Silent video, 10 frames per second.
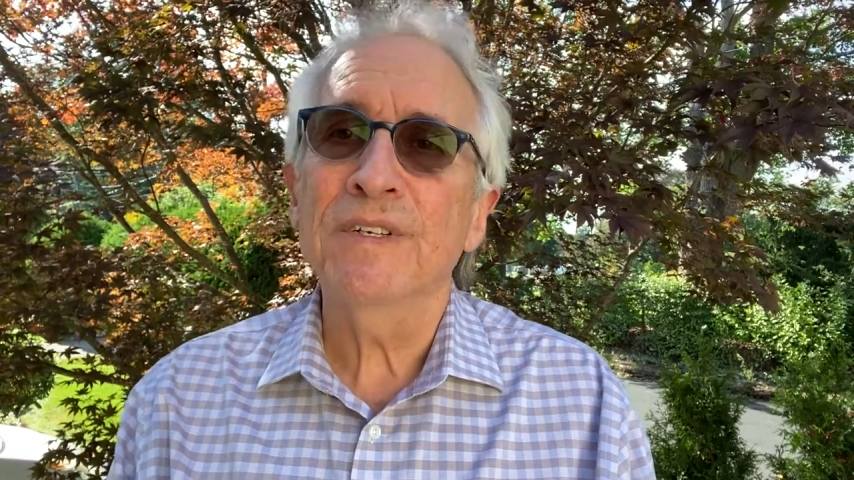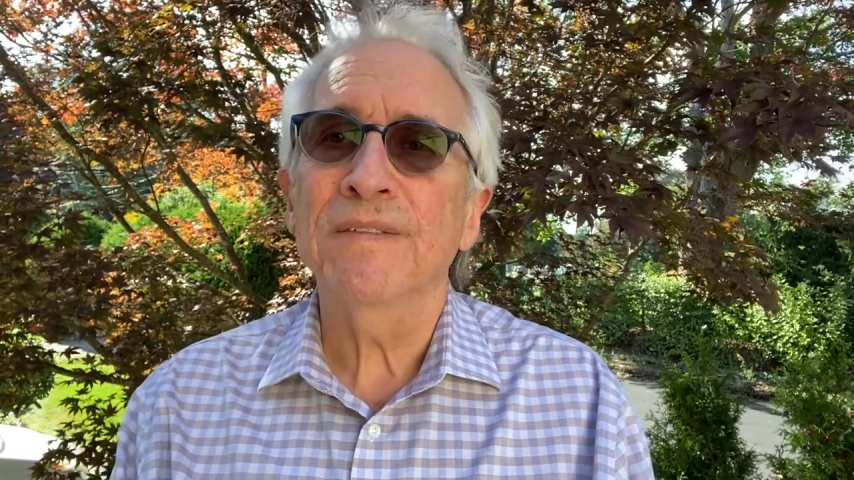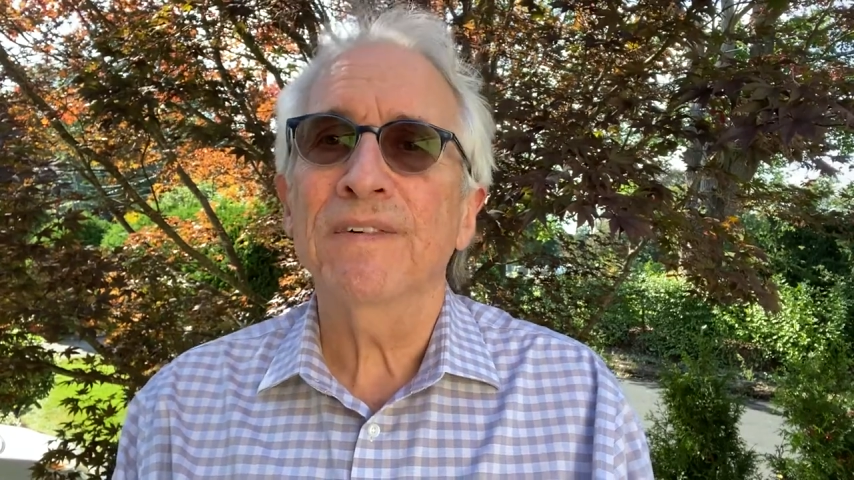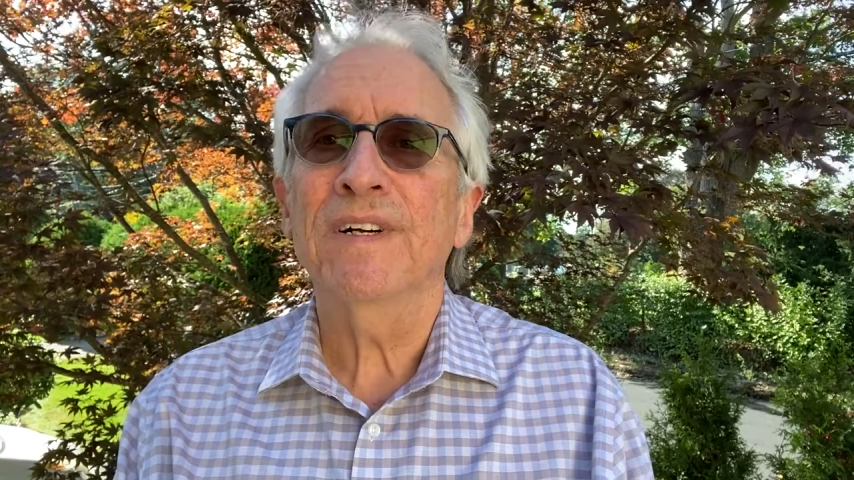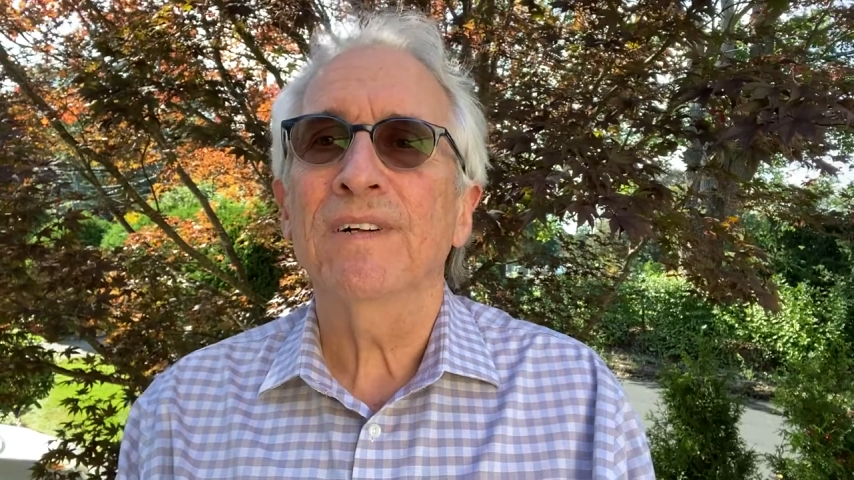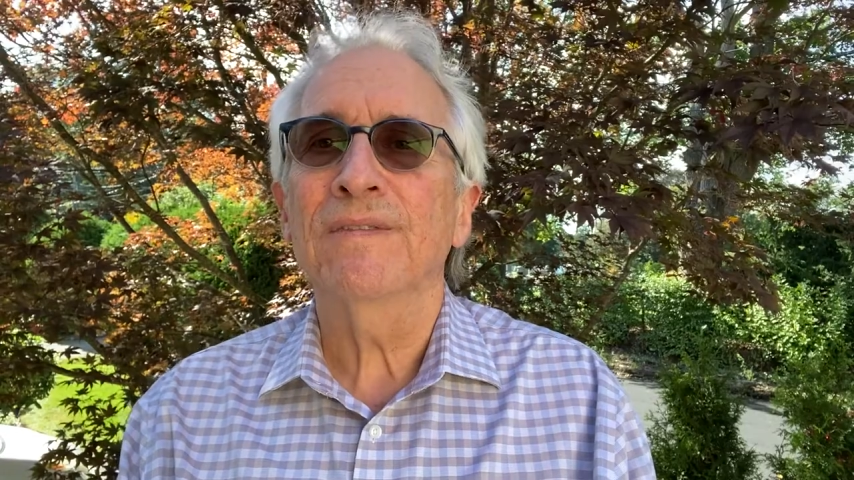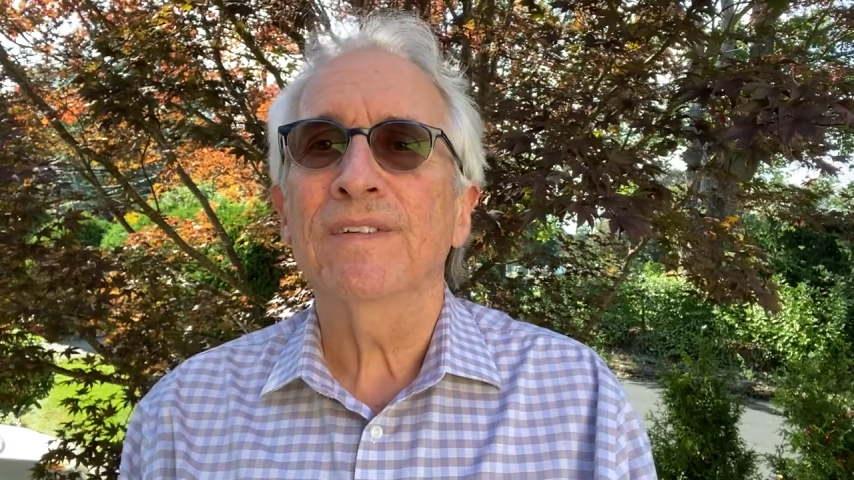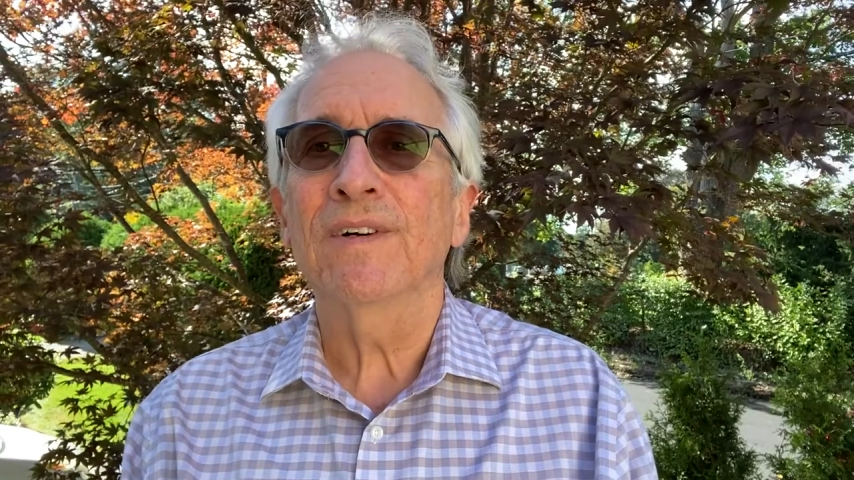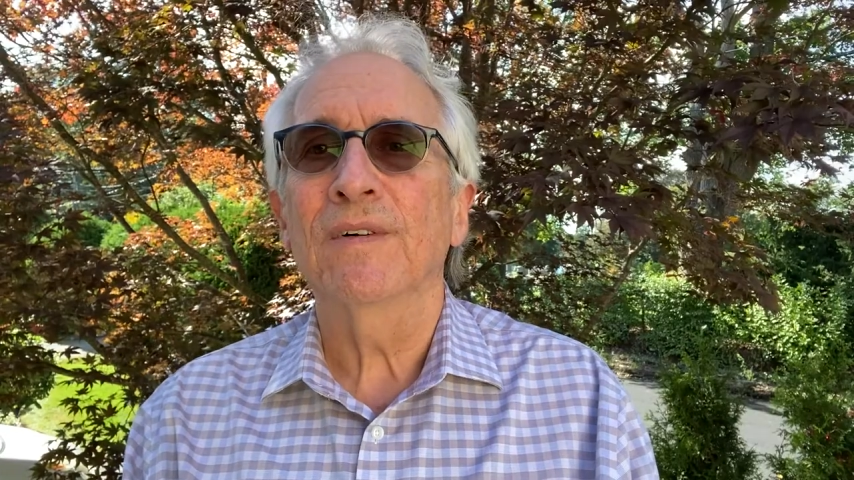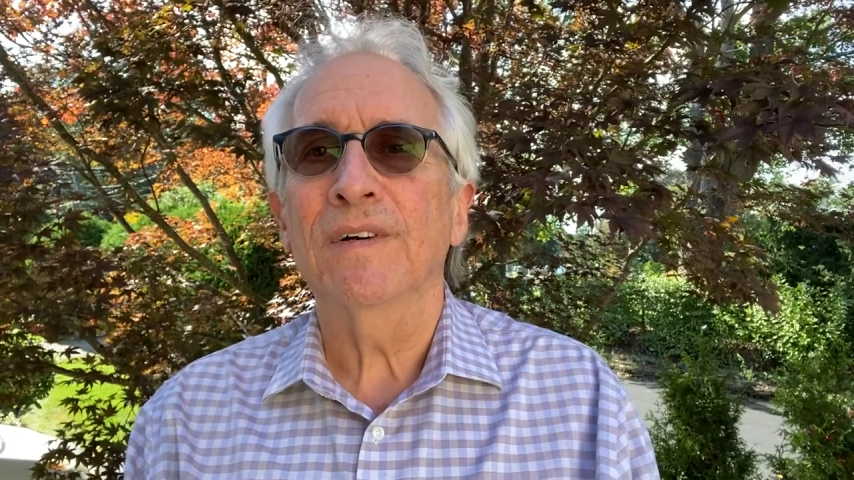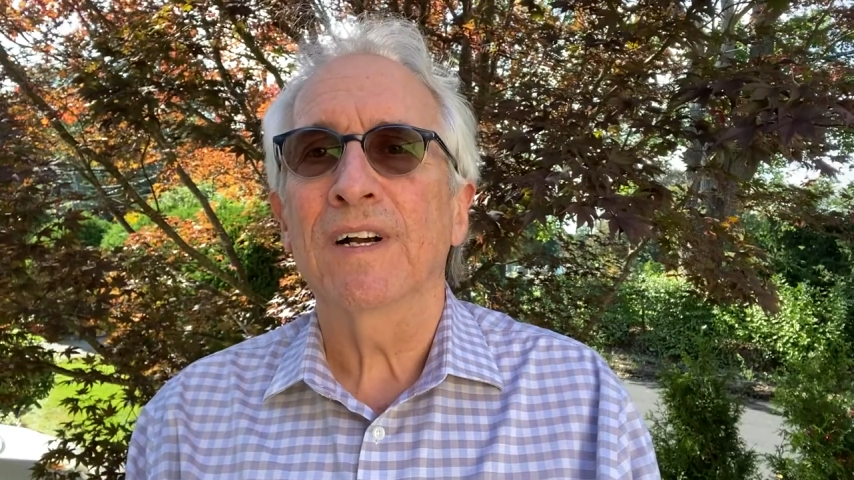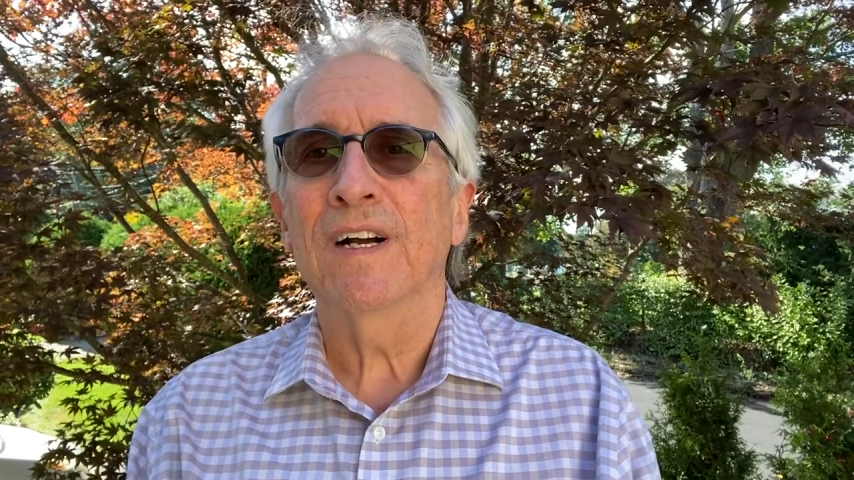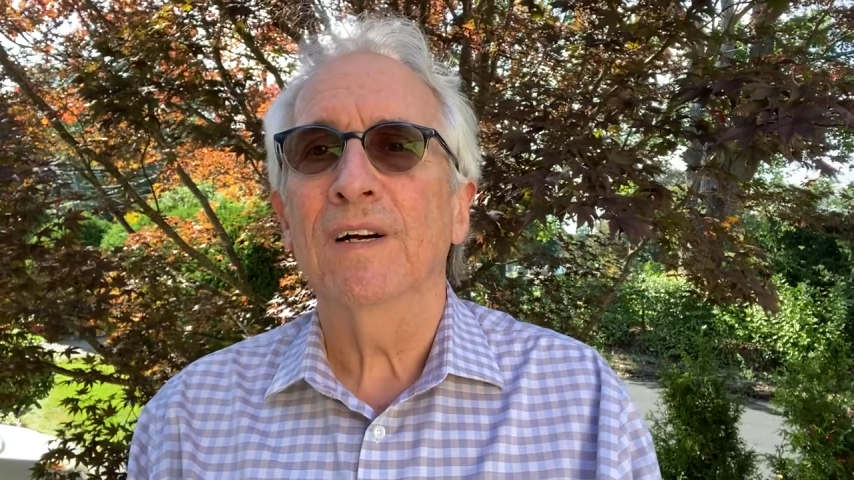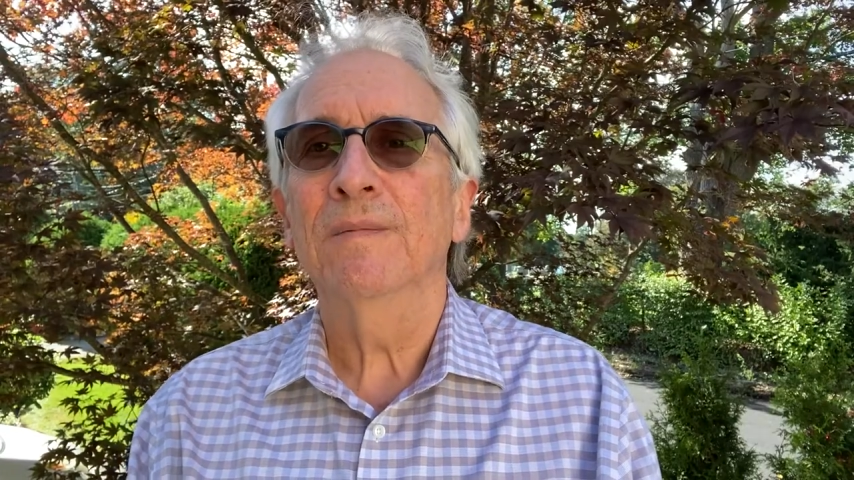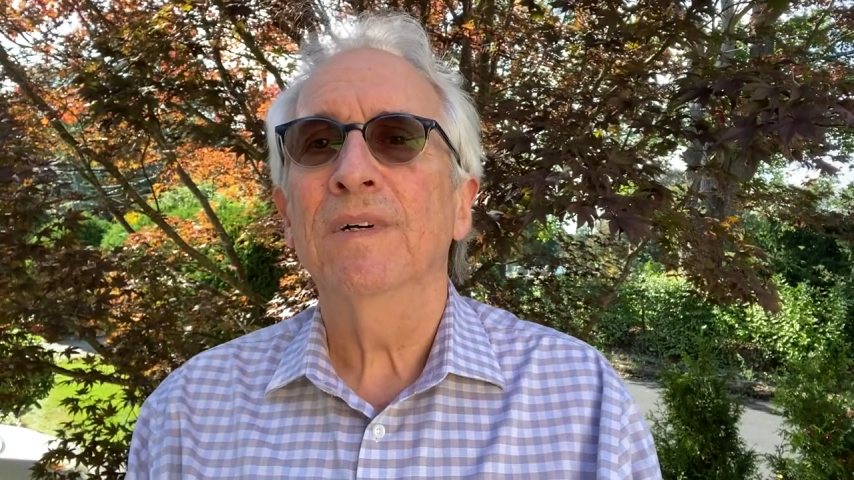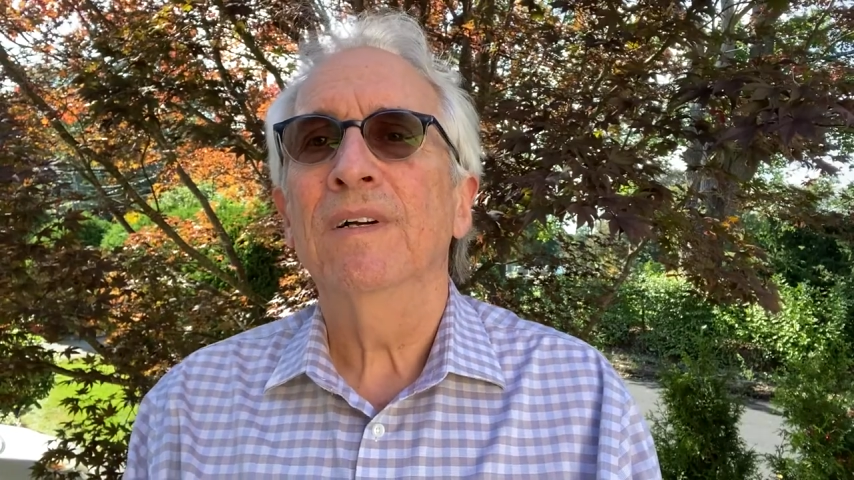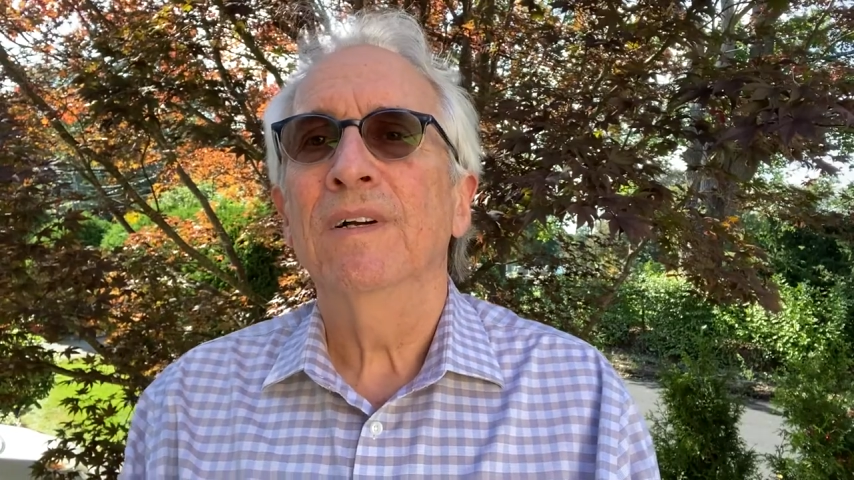difficult to overcome